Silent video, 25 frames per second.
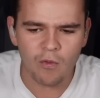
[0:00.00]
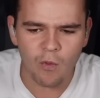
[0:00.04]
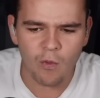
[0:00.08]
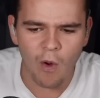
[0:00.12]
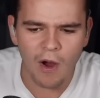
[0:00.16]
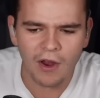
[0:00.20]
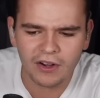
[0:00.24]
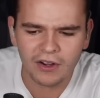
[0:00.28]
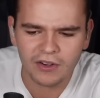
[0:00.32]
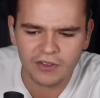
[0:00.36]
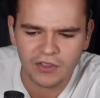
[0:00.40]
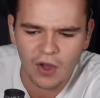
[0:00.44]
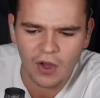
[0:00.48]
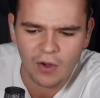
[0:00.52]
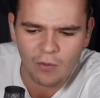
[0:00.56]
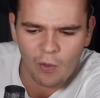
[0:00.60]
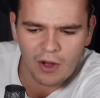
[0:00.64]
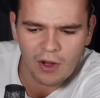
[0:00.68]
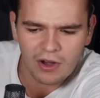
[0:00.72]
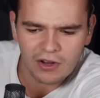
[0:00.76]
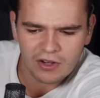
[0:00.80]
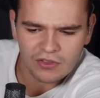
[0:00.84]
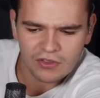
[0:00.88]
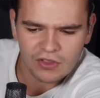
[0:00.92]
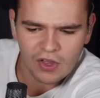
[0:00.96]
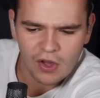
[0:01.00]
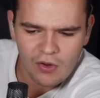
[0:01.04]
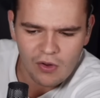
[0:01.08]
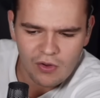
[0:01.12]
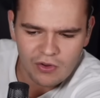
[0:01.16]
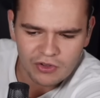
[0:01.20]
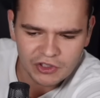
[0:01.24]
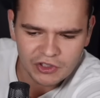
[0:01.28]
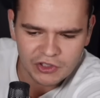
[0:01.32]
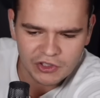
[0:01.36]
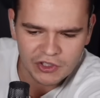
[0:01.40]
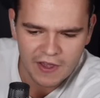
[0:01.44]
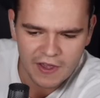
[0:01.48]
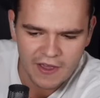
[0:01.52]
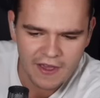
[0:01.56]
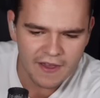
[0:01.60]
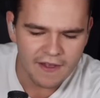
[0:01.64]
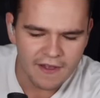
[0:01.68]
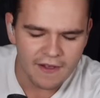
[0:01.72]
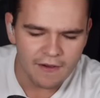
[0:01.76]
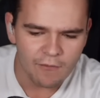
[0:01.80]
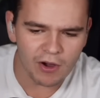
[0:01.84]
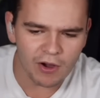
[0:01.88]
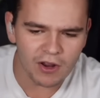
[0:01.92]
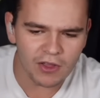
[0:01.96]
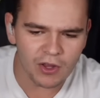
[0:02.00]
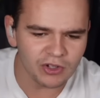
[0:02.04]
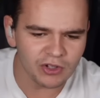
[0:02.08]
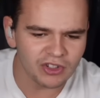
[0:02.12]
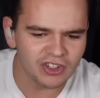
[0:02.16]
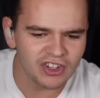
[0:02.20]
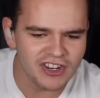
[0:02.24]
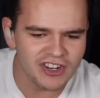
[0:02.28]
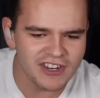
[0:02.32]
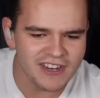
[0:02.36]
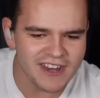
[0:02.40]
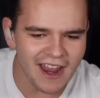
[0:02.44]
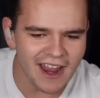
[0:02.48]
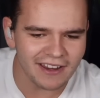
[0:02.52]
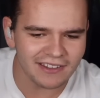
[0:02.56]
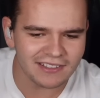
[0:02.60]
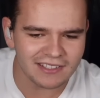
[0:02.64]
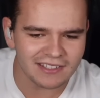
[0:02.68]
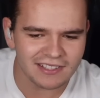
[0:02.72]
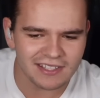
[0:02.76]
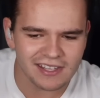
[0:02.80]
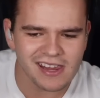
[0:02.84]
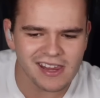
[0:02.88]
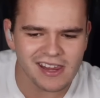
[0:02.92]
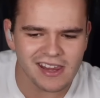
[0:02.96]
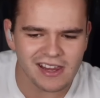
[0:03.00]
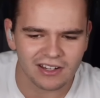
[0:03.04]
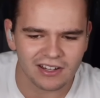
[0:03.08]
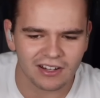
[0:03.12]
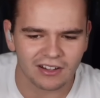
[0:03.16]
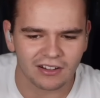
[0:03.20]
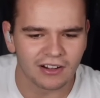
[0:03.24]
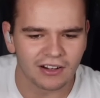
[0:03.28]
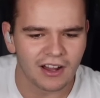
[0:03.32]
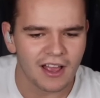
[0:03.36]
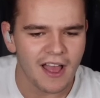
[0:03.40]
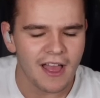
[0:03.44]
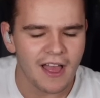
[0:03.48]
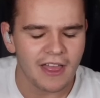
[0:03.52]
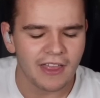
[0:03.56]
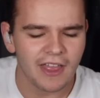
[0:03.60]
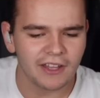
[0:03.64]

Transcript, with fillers: what are those nets here?